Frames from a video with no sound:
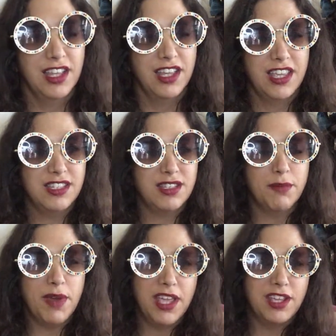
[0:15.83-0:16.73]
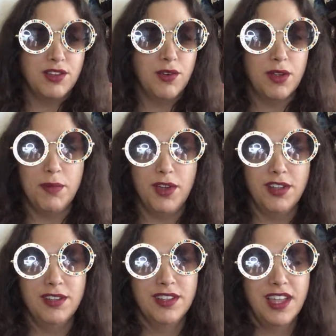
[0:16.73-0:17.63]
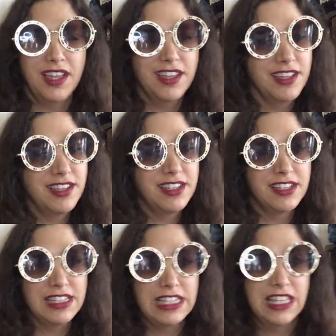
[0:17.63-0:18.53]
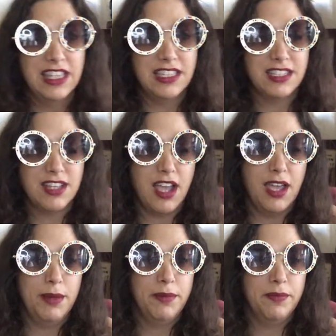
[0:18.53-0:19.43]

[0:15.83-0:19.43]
Is the mic normal this time?